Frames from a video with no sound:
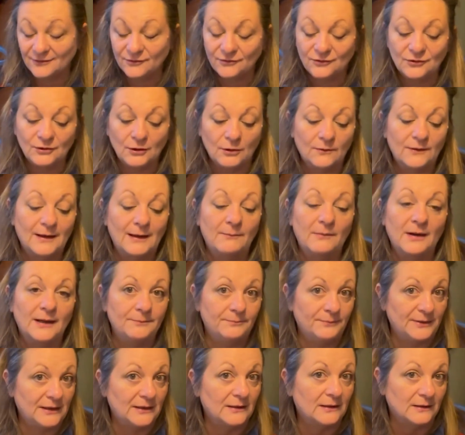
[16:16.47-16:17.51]
so that might
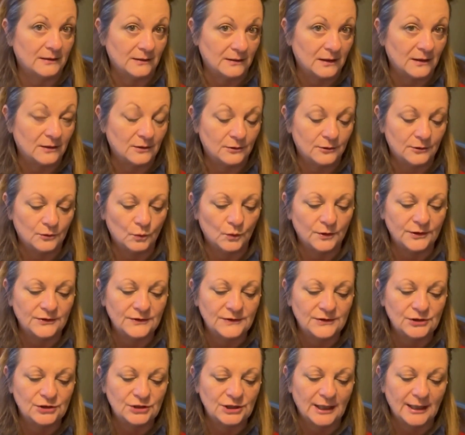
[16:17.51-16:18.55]
be a good one
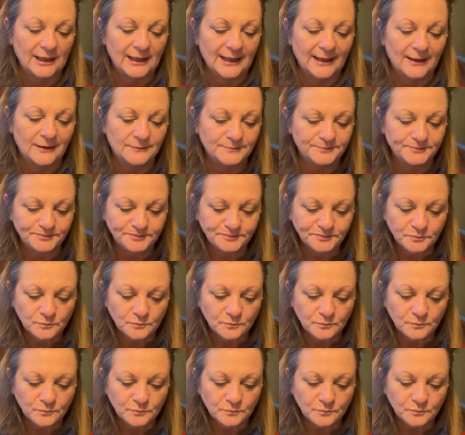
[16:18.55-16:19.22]
to check out.